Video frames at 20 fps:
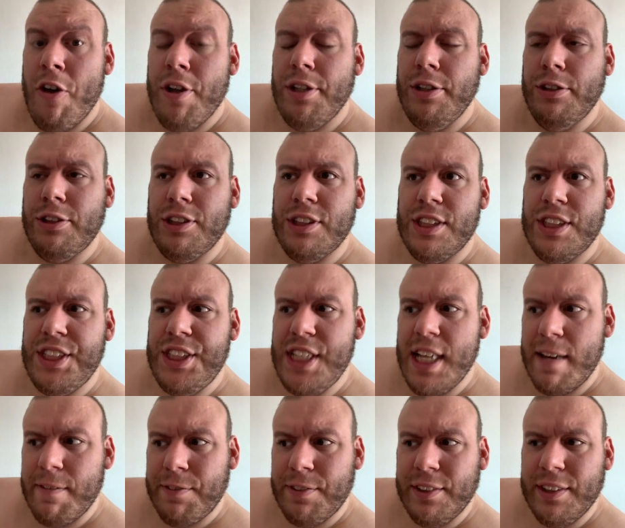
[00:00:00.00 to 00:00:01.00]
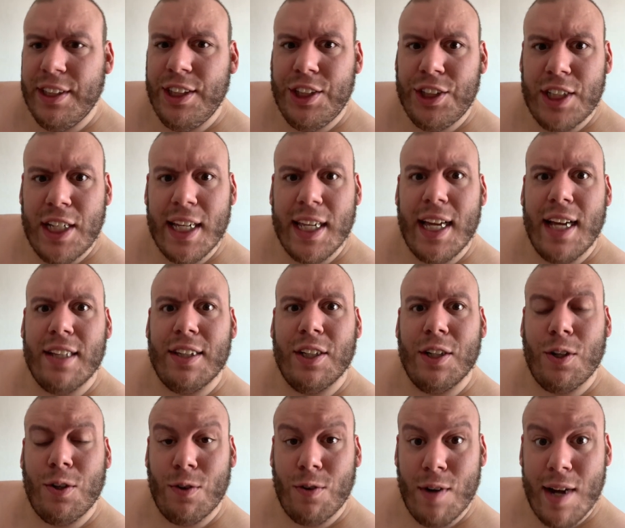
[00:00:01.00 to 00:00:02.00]
You should definitely check out the
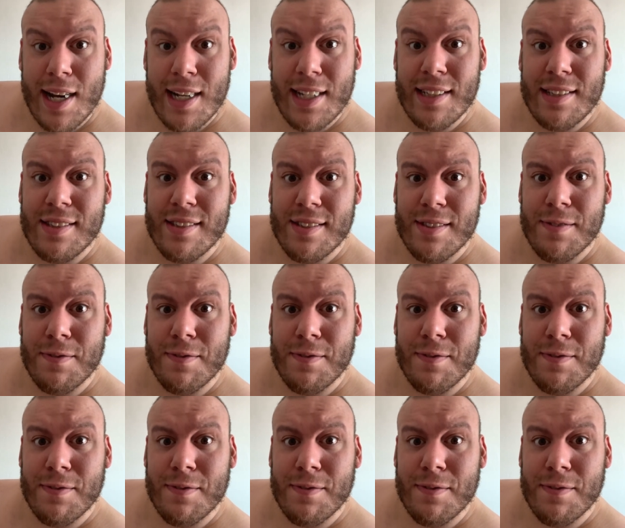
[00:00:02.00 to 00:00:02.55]
credits